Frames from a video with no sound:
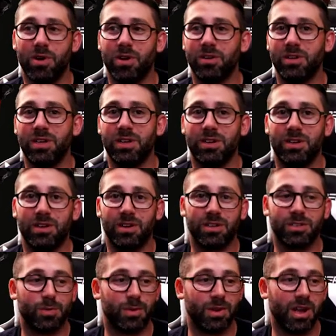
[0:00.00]
Boyardee uh,
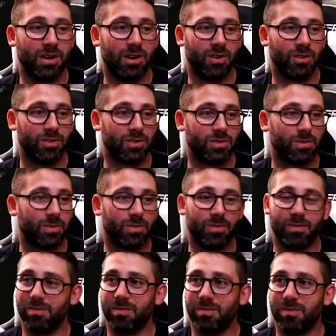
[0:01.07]
spaghettios
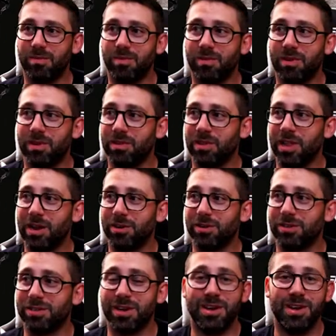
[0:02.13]
in
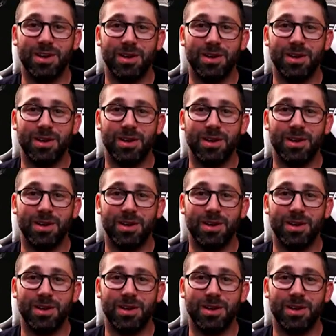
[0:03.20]
letters.